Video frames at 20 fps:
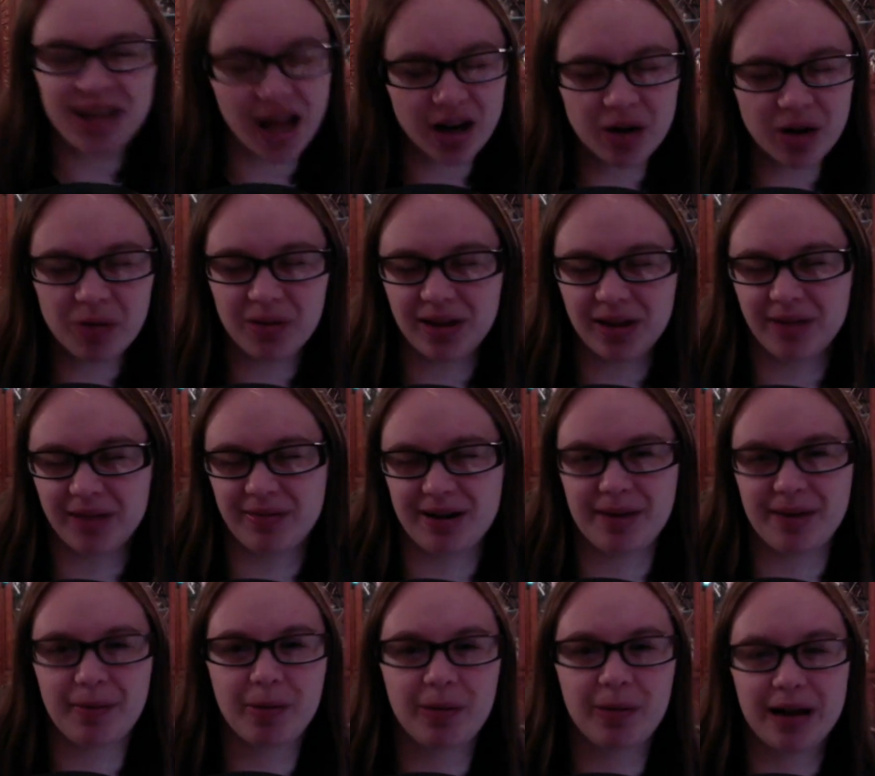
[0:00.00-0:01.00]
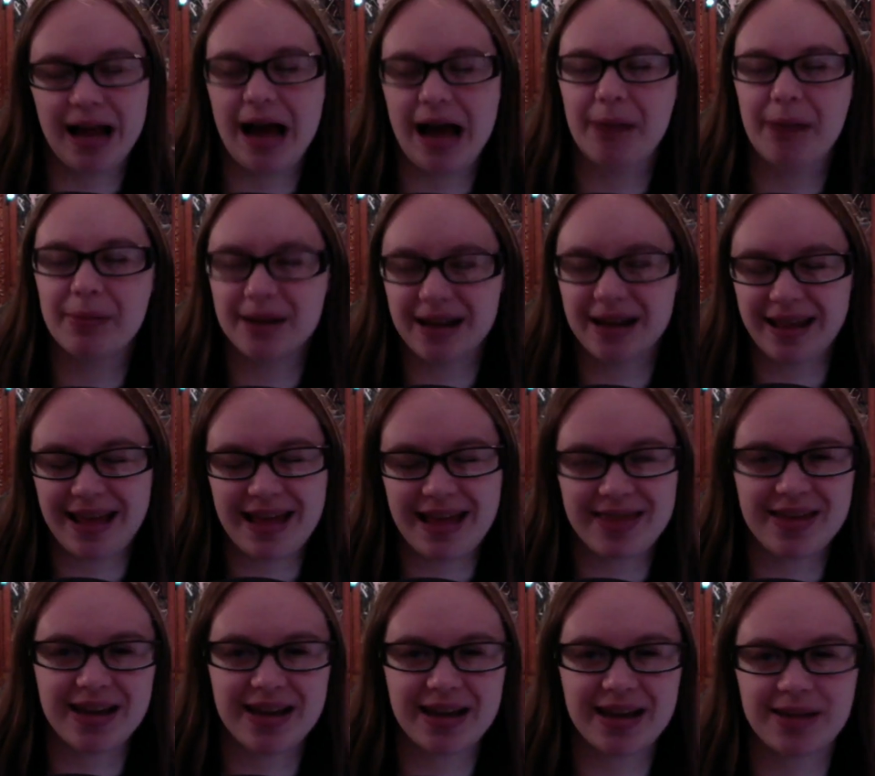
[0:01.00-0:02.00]
I don't really remember what happened to that
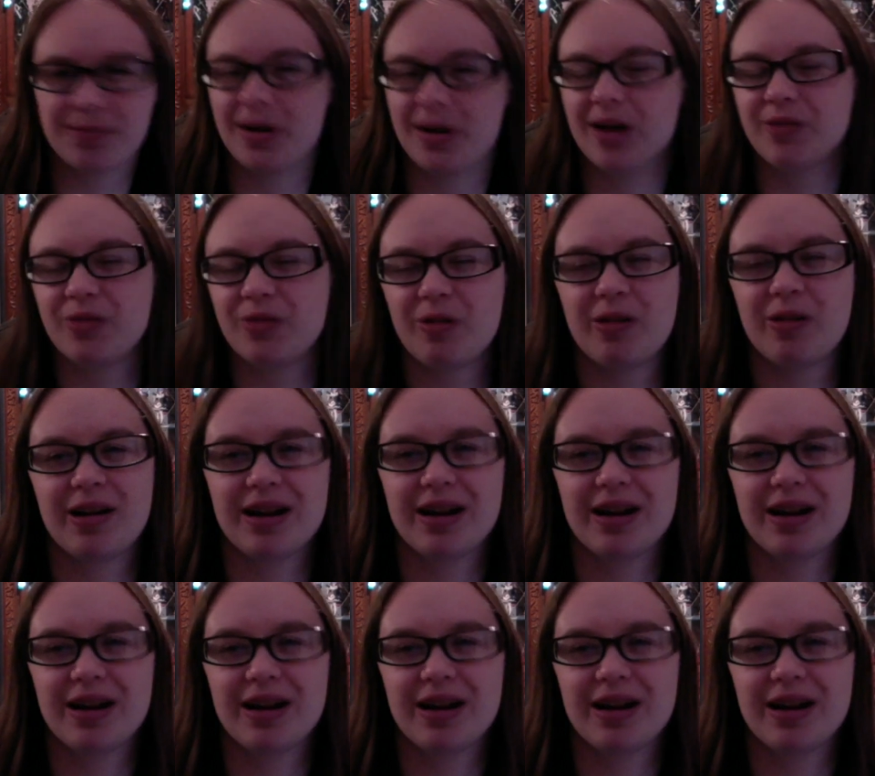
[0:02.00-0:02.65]
thing in part four.